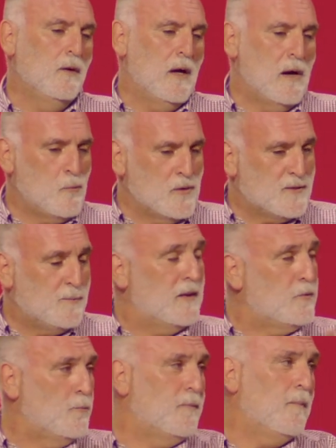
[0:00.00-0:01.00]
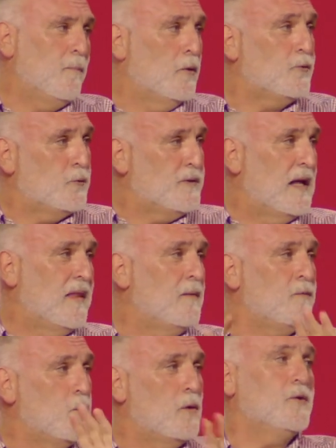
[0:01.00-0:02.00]
and respect to people to tell
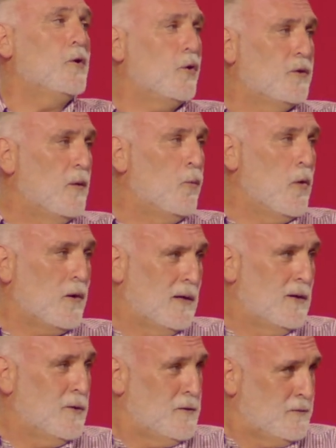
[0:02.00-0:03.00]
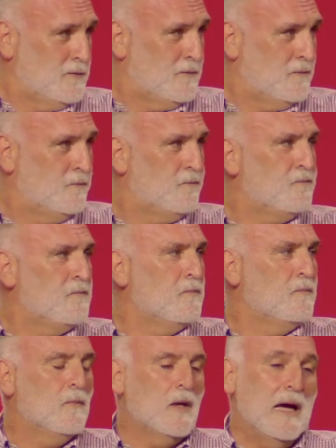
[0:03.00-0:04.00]
them you are not going to walk alone
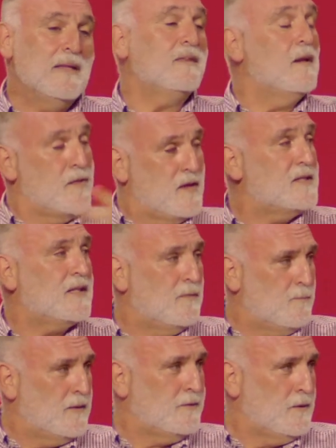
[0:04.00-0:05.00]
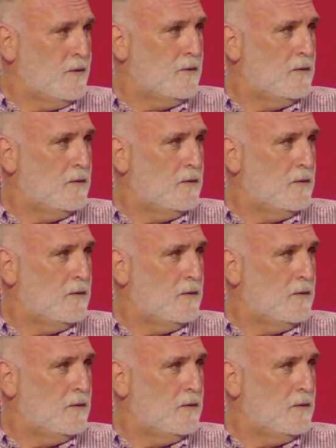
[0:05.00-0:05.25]
mm-hmm. until things get better.